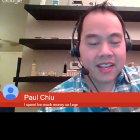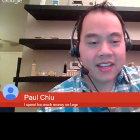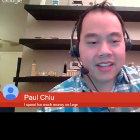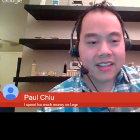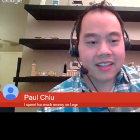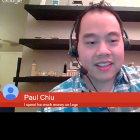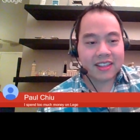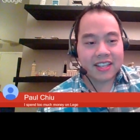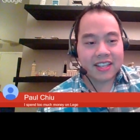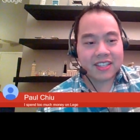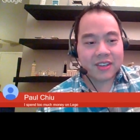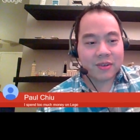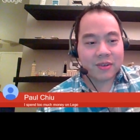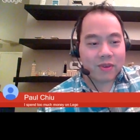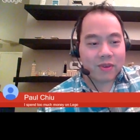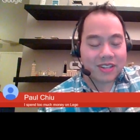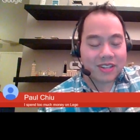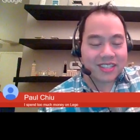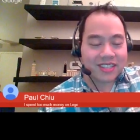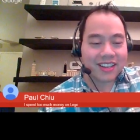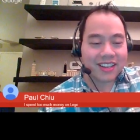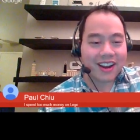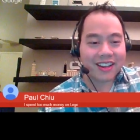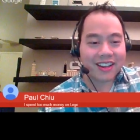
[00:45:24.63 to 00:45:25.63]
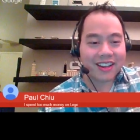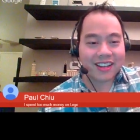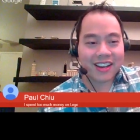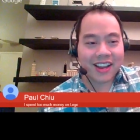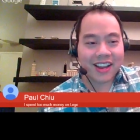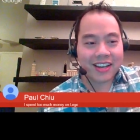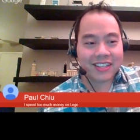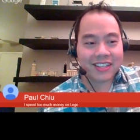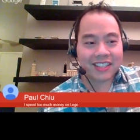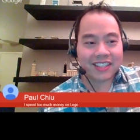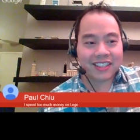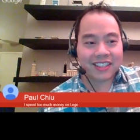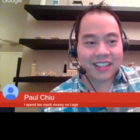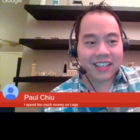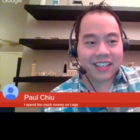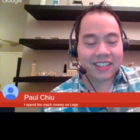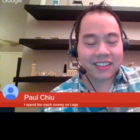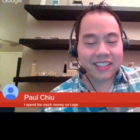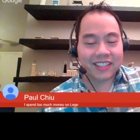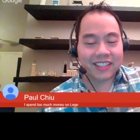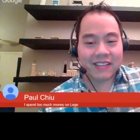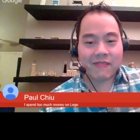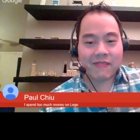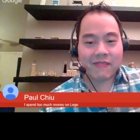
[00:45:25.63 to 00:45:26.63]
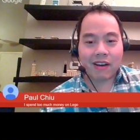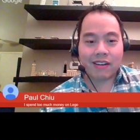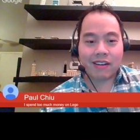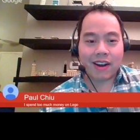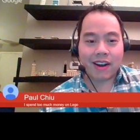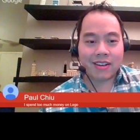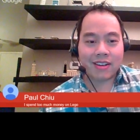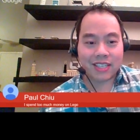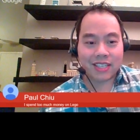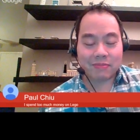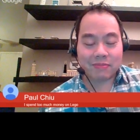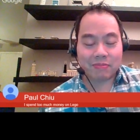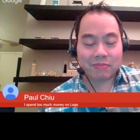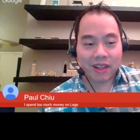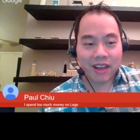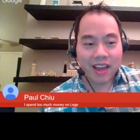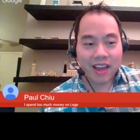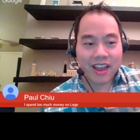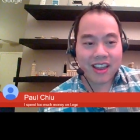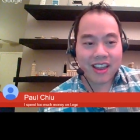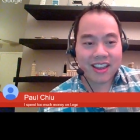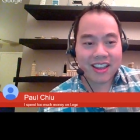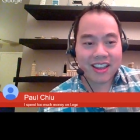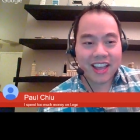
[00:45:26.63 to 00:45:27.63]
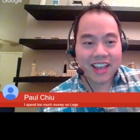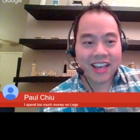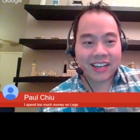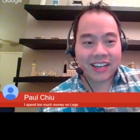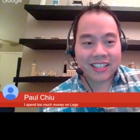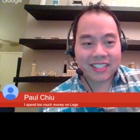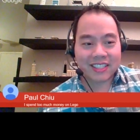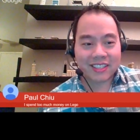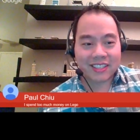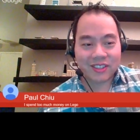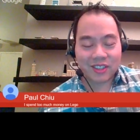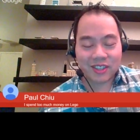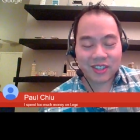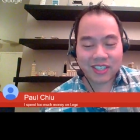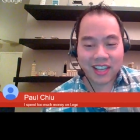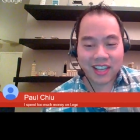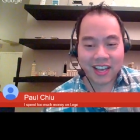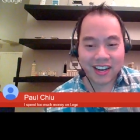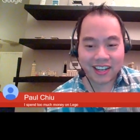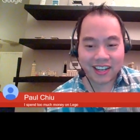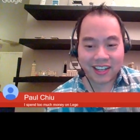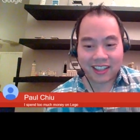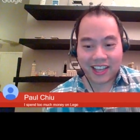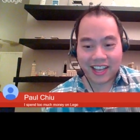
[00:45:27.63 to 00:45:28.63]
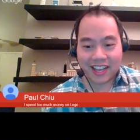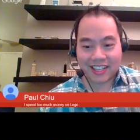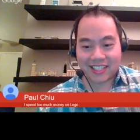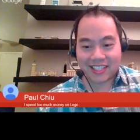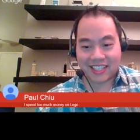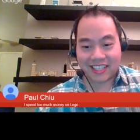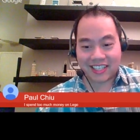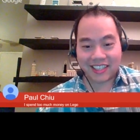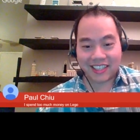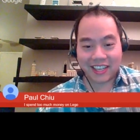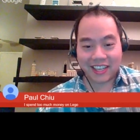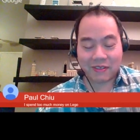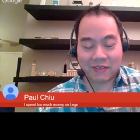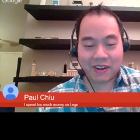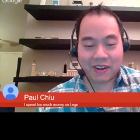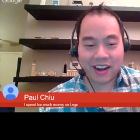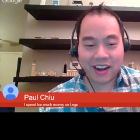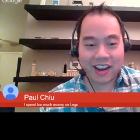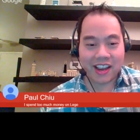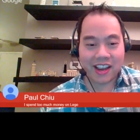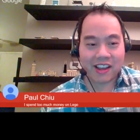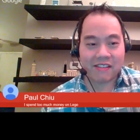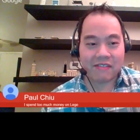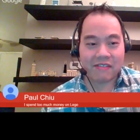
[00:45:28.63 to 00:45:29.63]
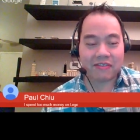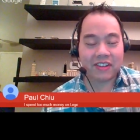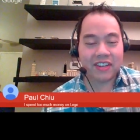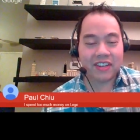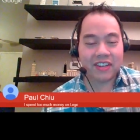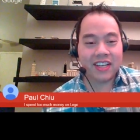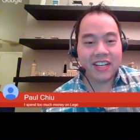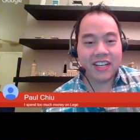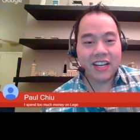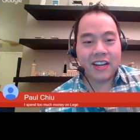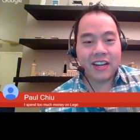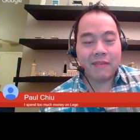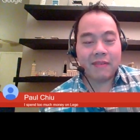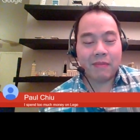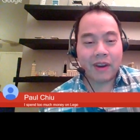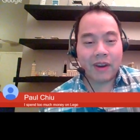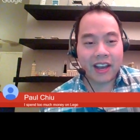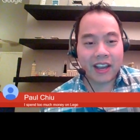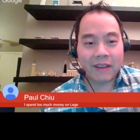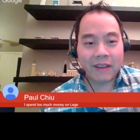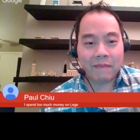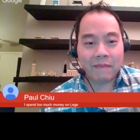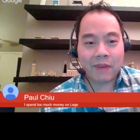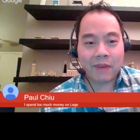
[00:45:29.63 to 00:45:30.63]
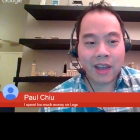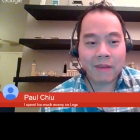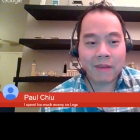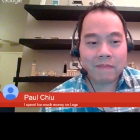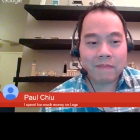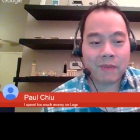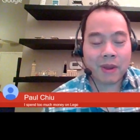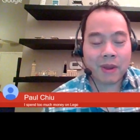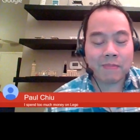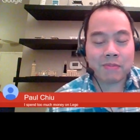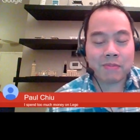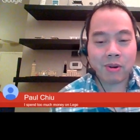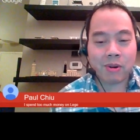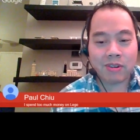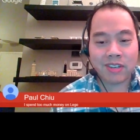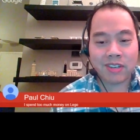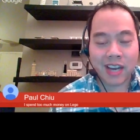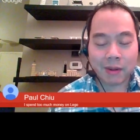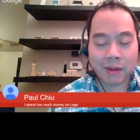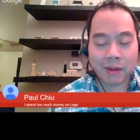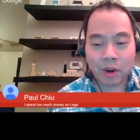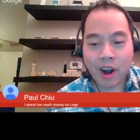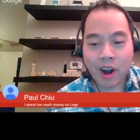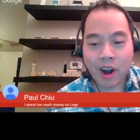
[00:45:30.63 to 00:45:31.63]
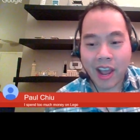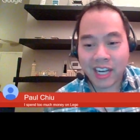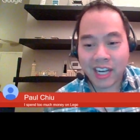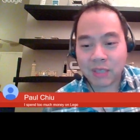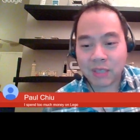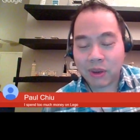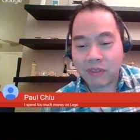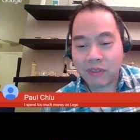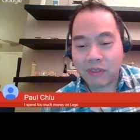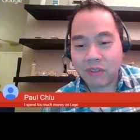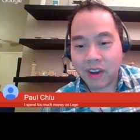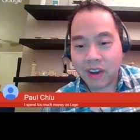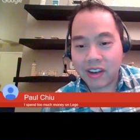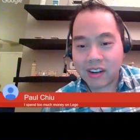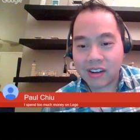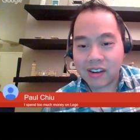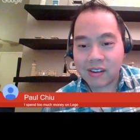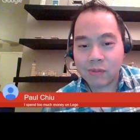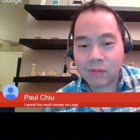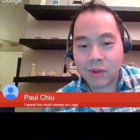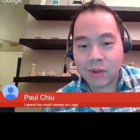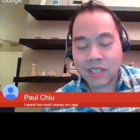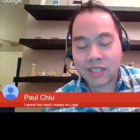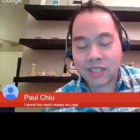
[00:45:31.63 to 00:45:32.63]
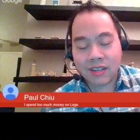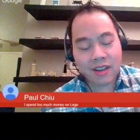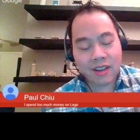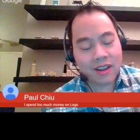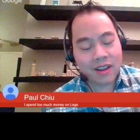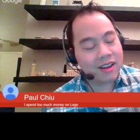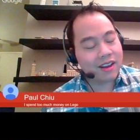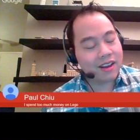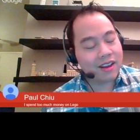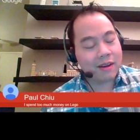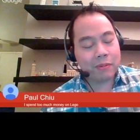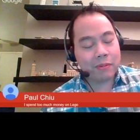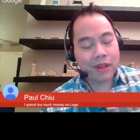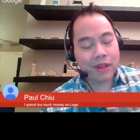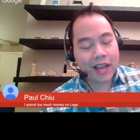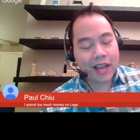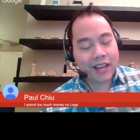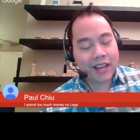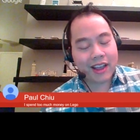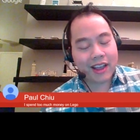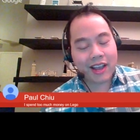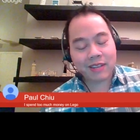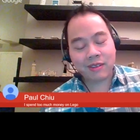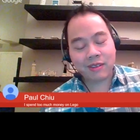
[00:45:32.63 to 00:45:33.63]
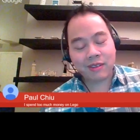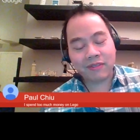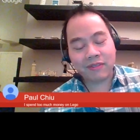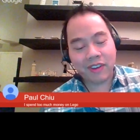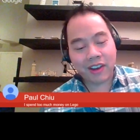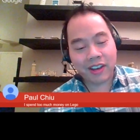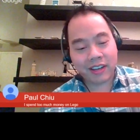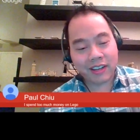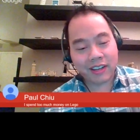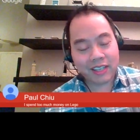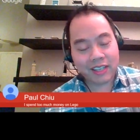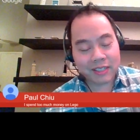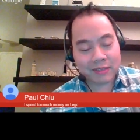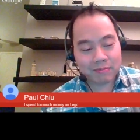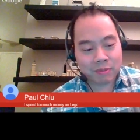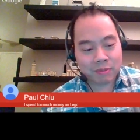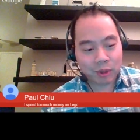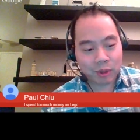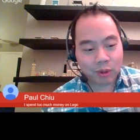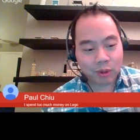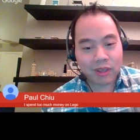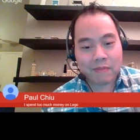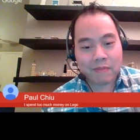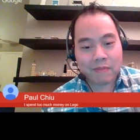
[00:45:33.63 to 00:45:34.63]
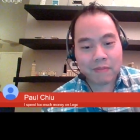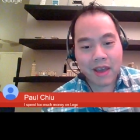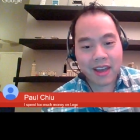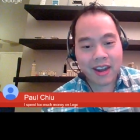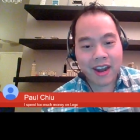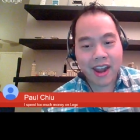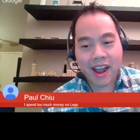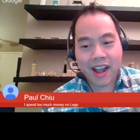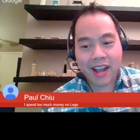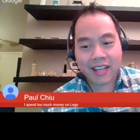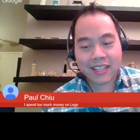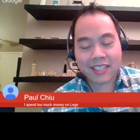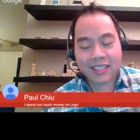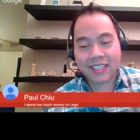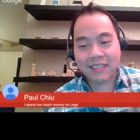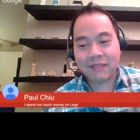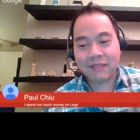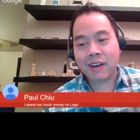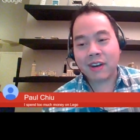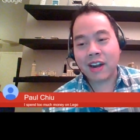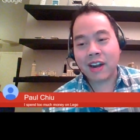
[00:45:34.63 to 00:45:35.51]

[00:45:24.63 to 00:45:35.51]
these are ones that I can actually like leave out on display, and it still looks kind of classy. Like when I have my my my Poe Dameron X-wing fighter, which a black X-wing fighter is totally badass. When the I